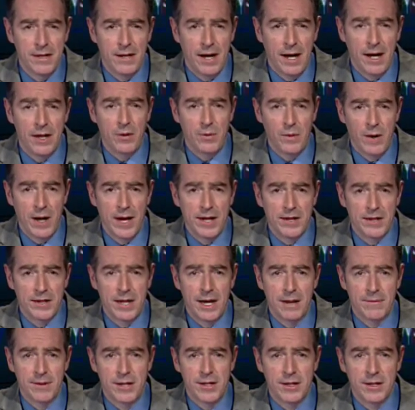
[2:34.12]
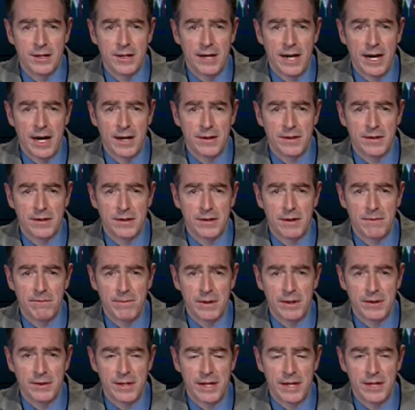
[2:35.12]
Otherwise, damage to diocesan
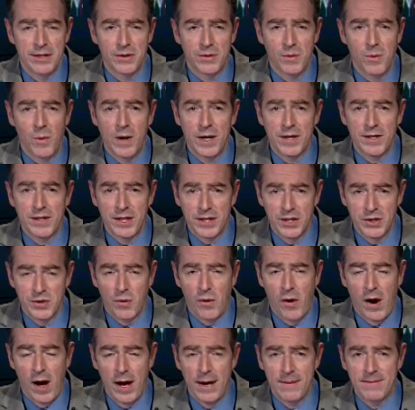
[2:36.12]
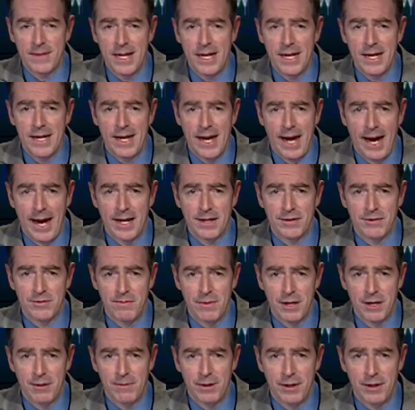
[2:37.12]
buildings was described as
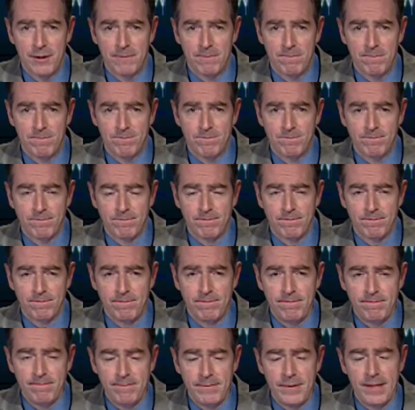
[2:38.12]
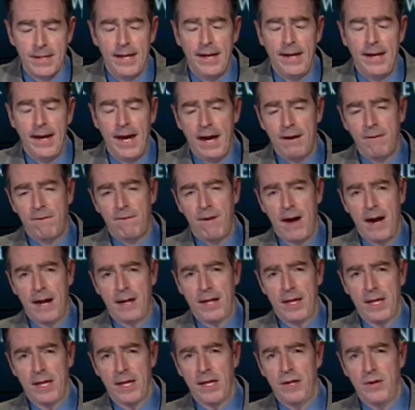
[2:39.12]
minimal. And
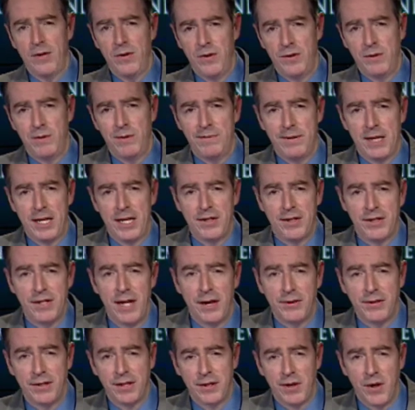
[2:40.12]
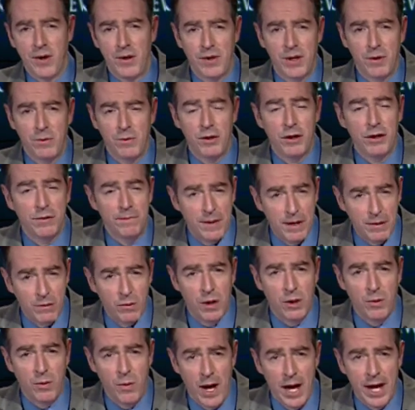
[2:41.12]
finally, in the news, women in South Dakota will be
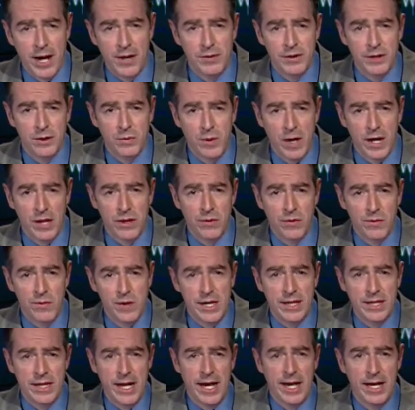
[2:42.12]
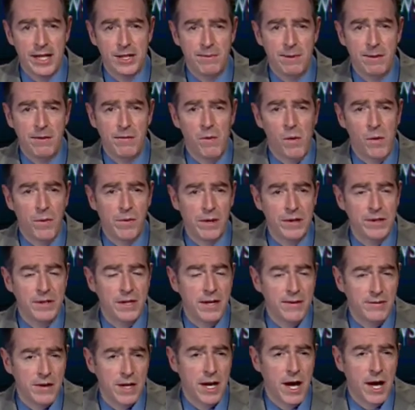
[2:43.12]
required to wait three days before
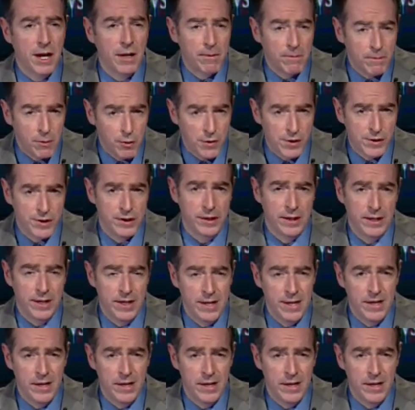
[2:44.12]
receiving an abortion.